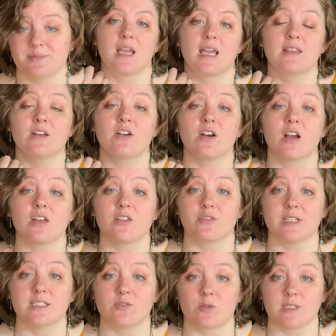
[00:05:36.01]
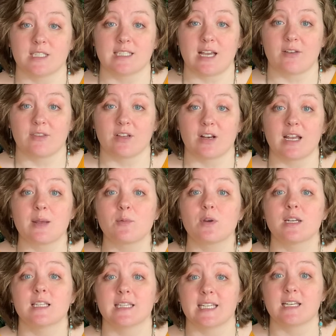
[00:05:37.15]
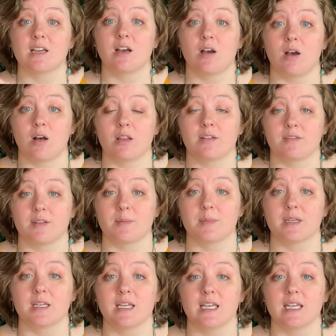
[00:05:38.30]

And there are other resources out there, and I'm going to link all of them